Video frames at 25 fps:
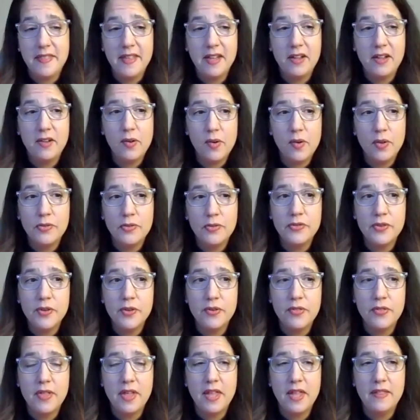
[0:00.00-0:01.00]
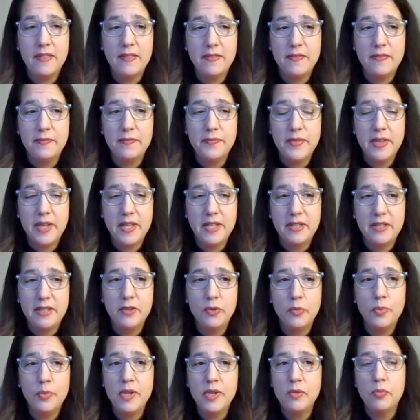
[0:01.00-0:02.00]
think also that
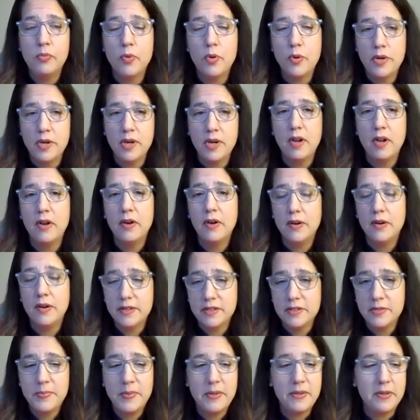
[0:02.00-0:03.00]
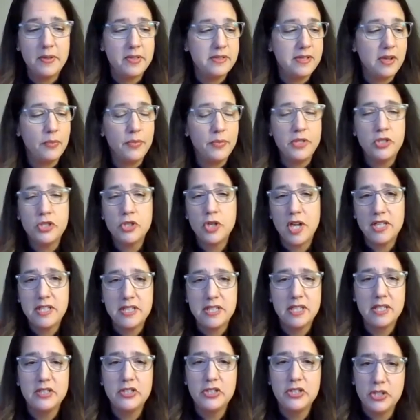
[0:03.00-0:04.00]
we wrote it on our experience, and we tried
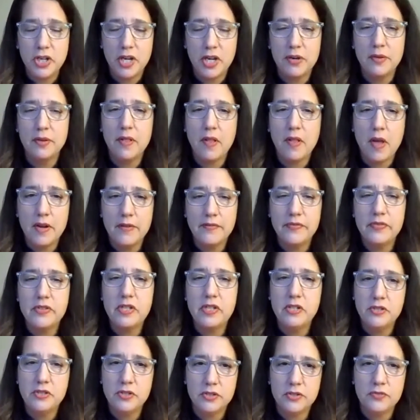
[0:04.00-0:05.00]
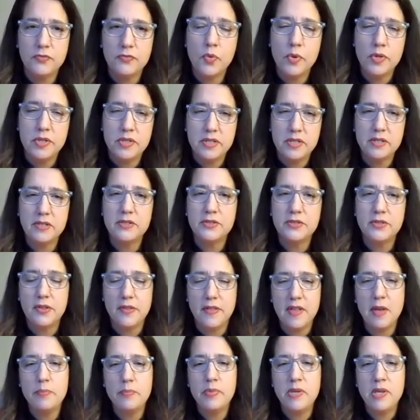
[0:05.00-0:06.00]
to share a lot of teachers' voices so
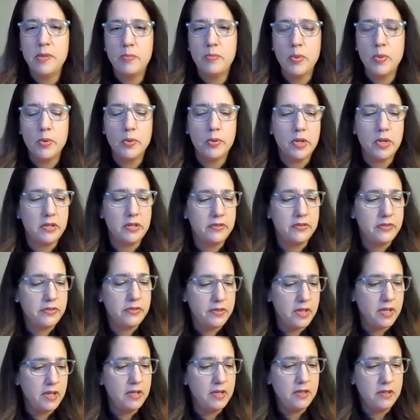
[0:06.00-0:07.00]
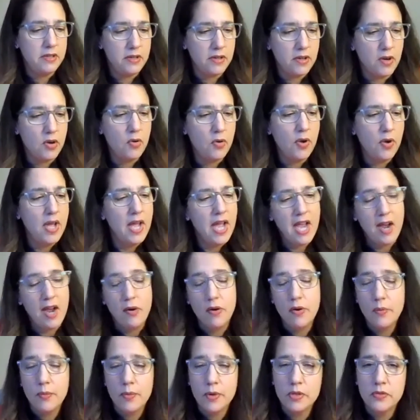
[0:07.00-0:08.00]
that people could see
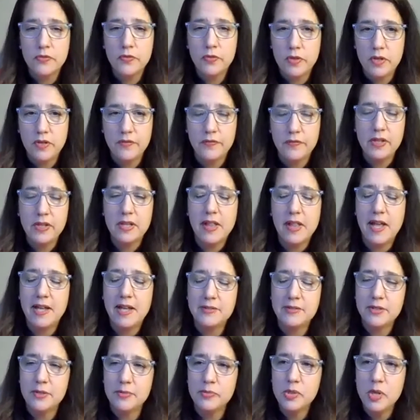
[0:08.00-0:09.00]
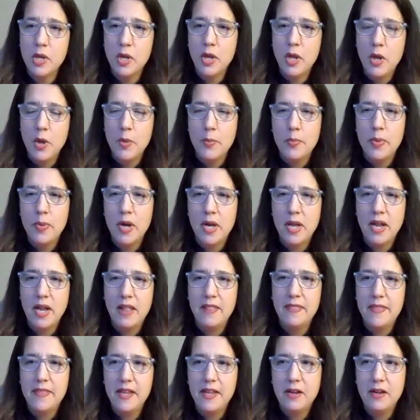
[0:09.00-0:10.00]
how it works for different classrooms. But
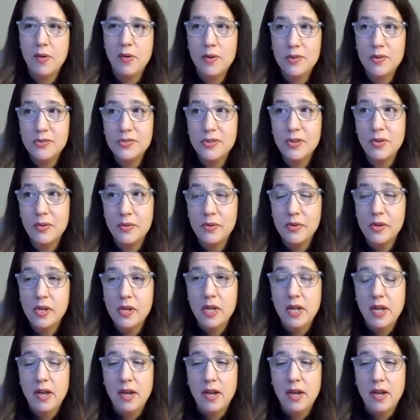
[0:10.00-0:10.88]
I think also